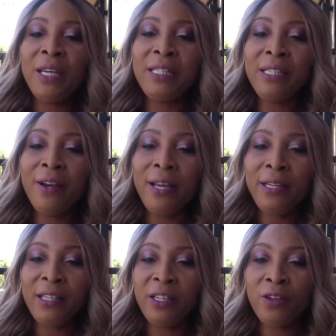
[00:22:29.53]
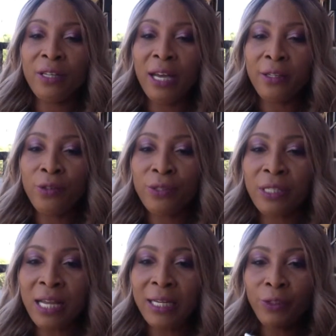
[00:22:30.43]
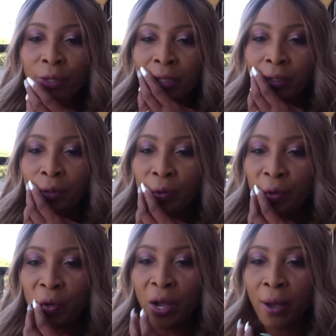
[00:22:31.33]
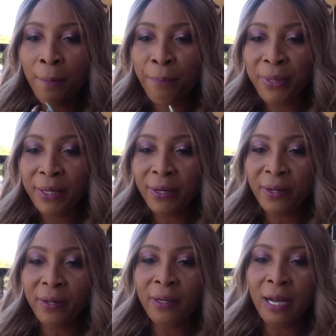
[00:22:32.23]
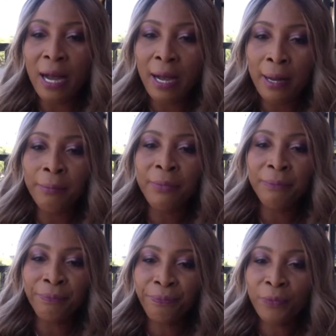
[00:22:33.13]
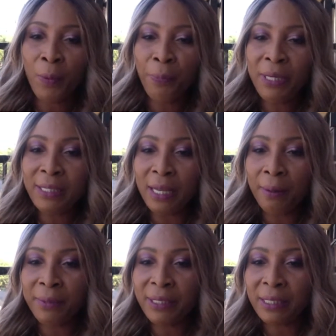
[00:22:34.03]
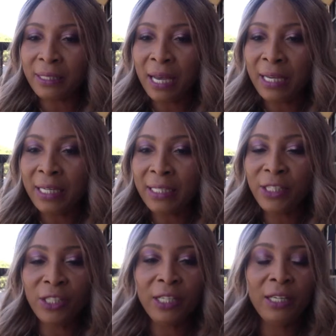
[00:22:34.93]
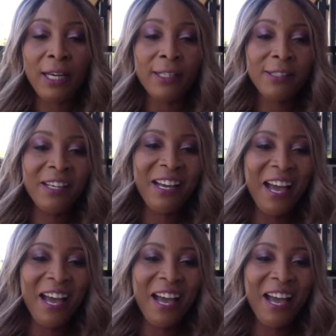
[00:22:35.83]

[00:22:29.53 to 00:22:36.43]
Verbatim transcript: Is there anything you can use naturally to grow bigger? Um, mm -hmm, please, uh, this is I uh, ate chicken legs.